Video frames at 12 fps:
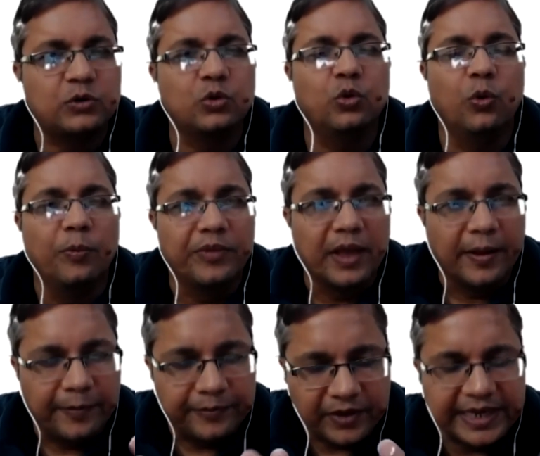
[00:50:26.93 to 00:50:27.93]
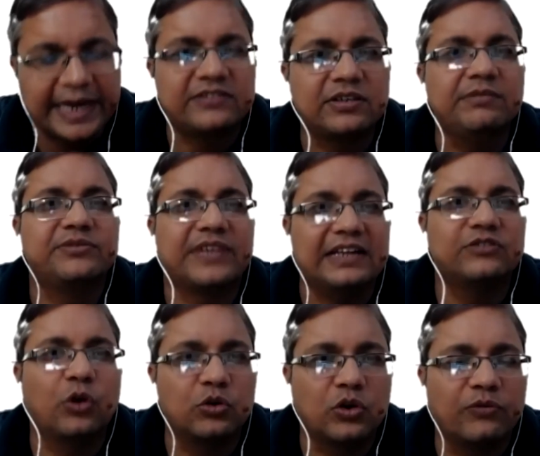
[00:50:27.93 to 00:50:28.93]
To get some sense
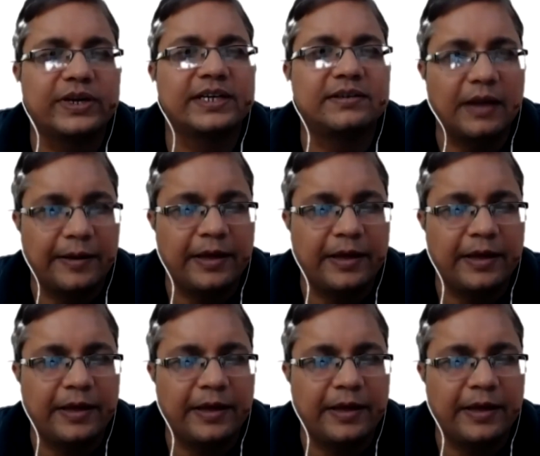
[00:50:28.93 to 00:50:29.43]
out of it,